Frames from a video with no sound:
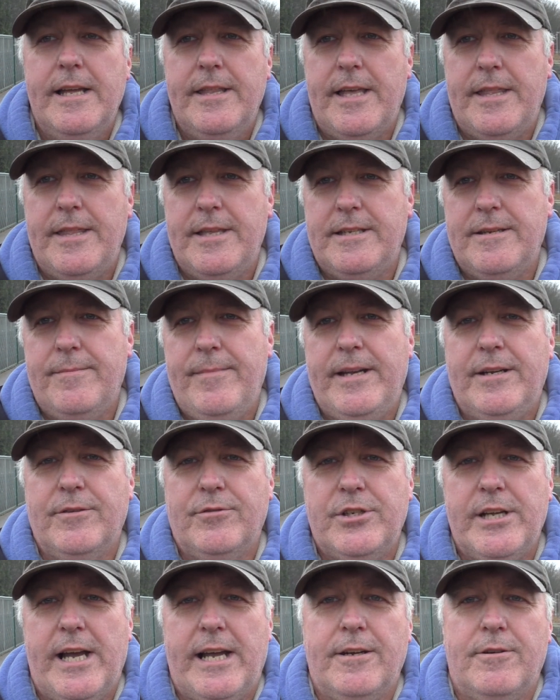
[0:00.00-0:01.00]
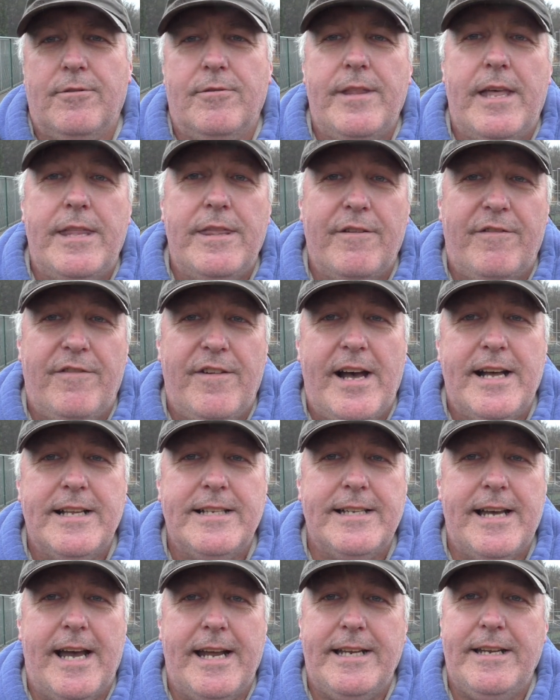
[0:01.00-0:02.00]
Then there's a middle channel, and then the far
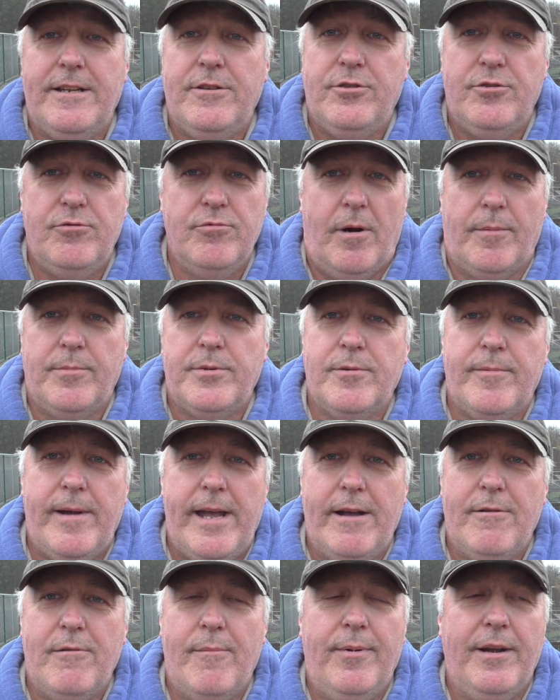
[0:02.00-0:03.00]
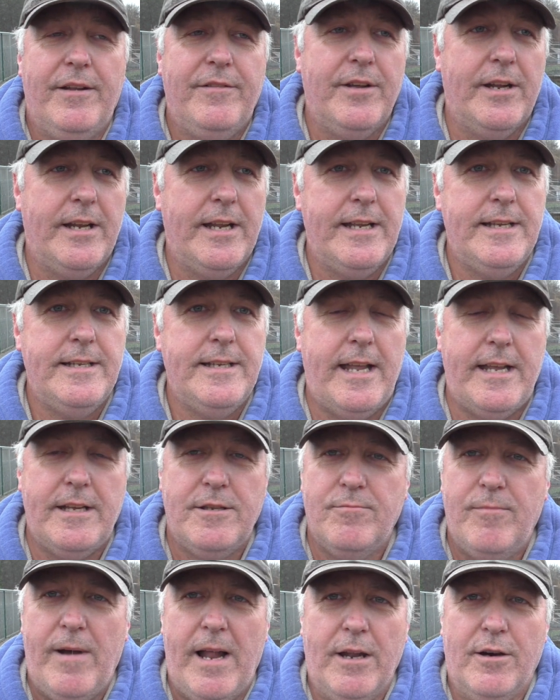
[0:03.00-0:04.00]
side it drops away to oblivion.
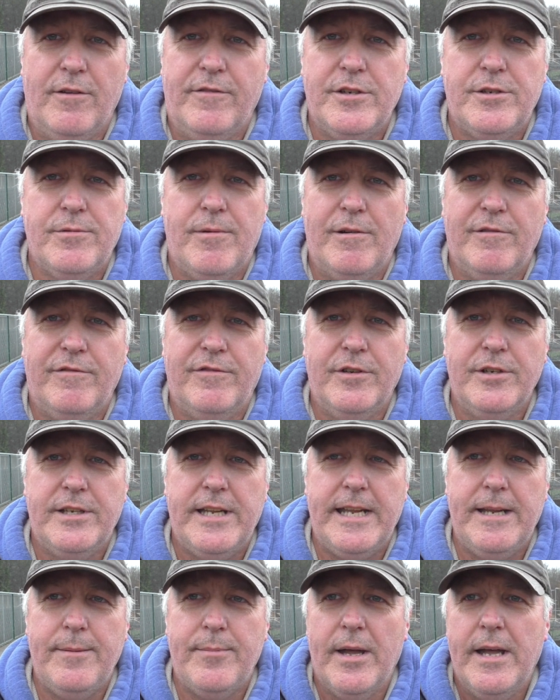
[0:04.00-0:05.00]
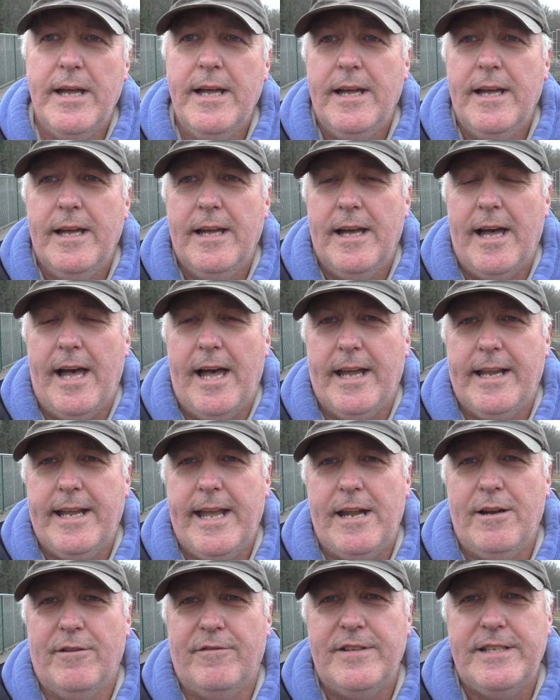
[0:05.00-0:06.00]
It's well over 12 foot deep,
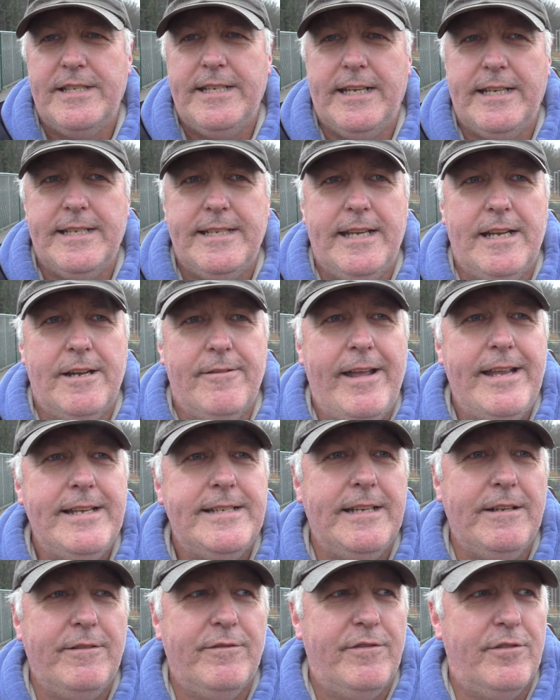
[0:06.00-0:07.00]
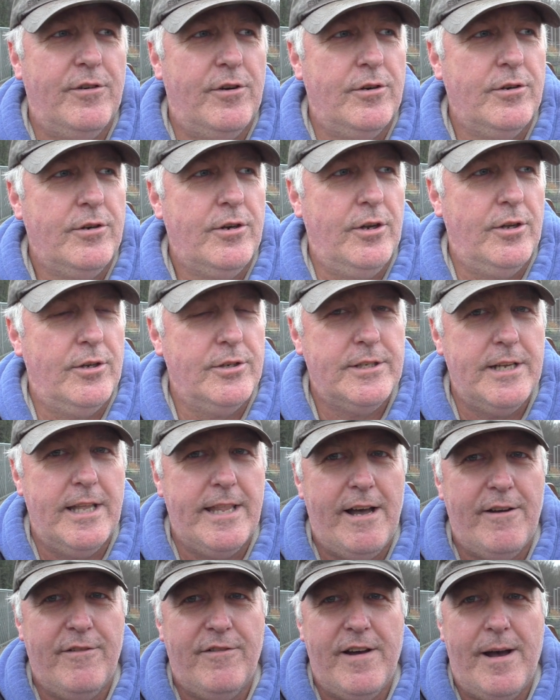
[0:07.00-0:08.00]
getting on for 16 or 18 foot close to
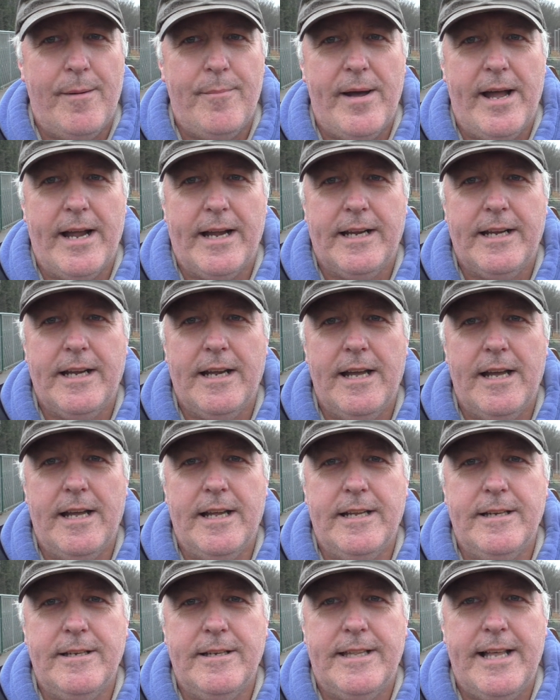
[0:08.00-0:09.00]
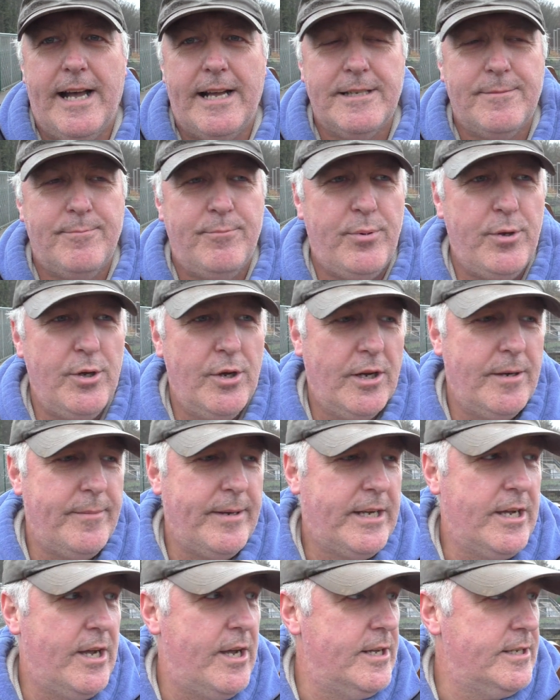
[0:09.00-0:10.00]
that far bank, and that's purely
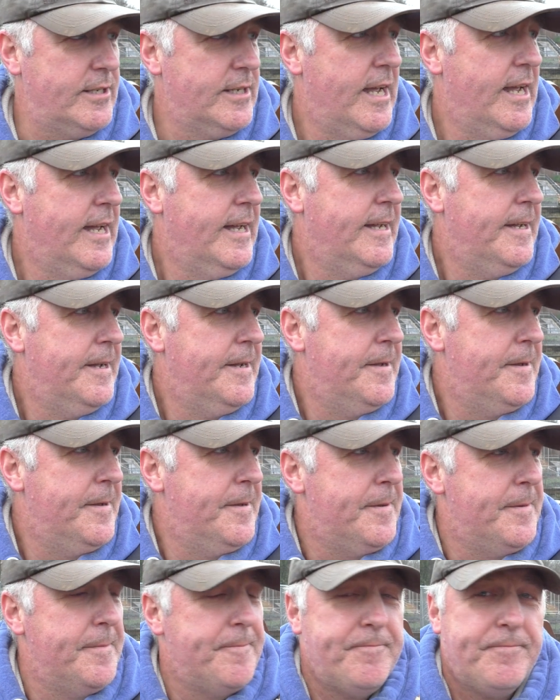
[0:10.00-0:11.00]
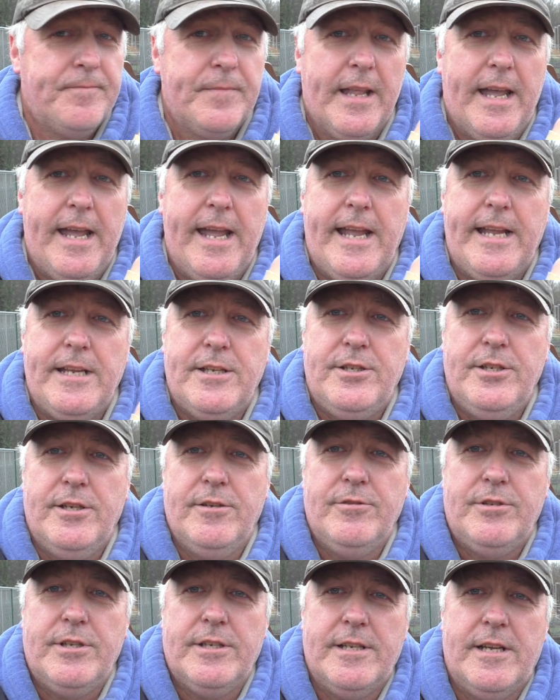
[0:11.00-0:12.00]
because it's
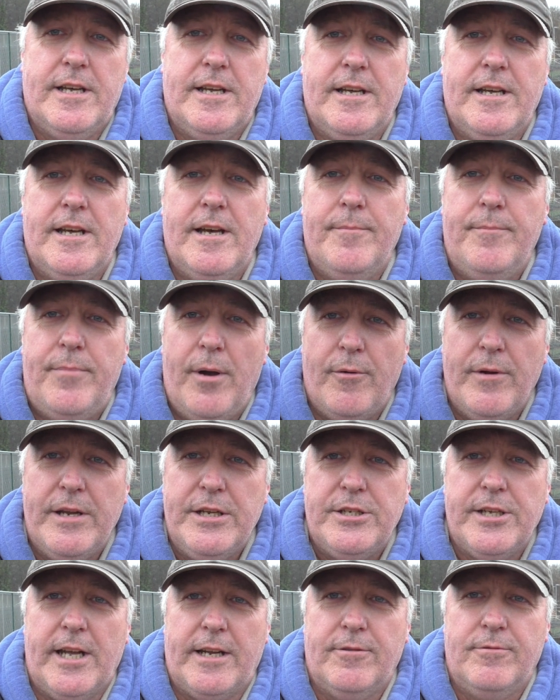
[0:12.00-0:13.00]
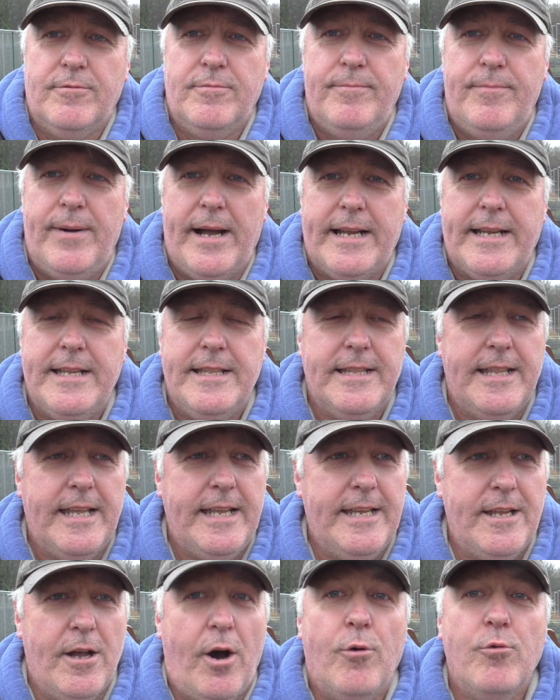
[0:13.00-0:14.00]
used as a boating channel. Back in
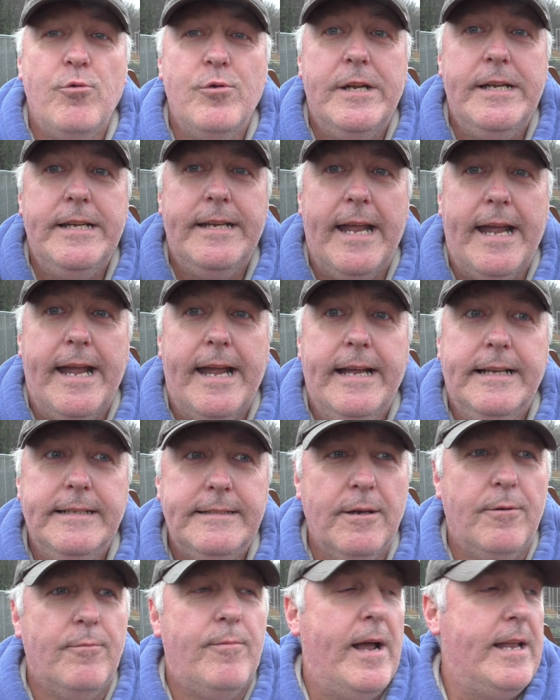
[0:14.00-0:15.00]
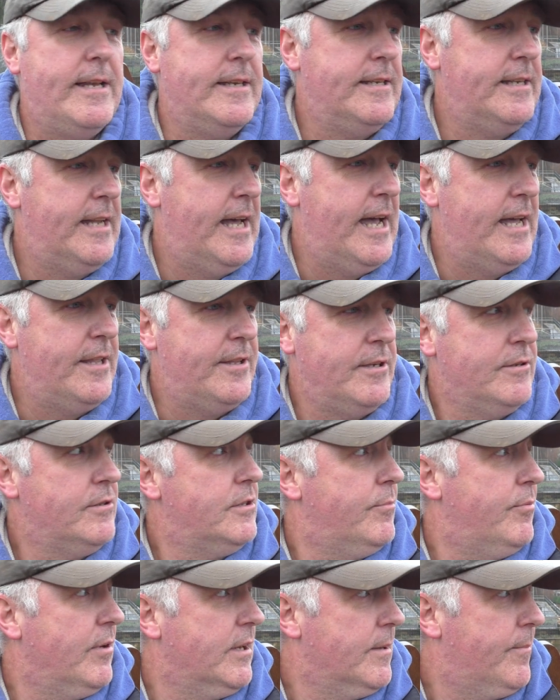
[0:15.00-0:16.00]
the olden days, when they
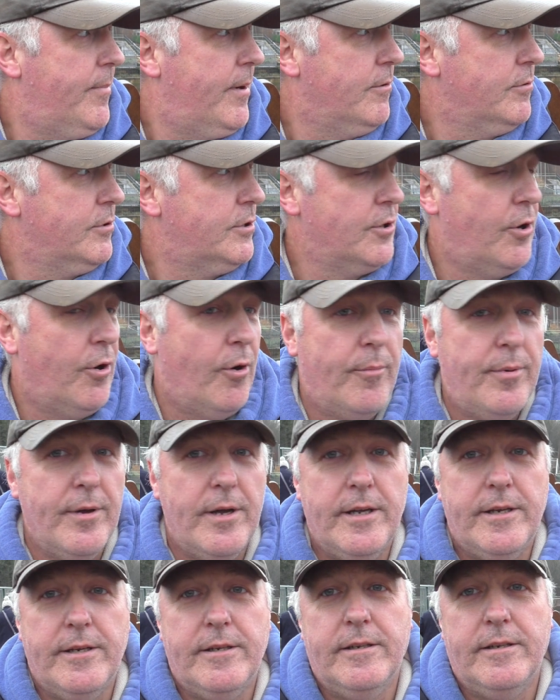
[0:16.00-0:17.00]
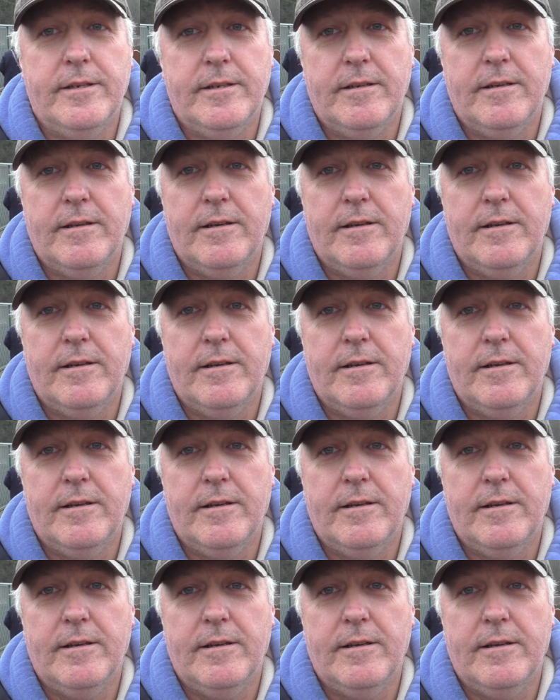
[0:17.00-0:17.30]
used to bring the boats up and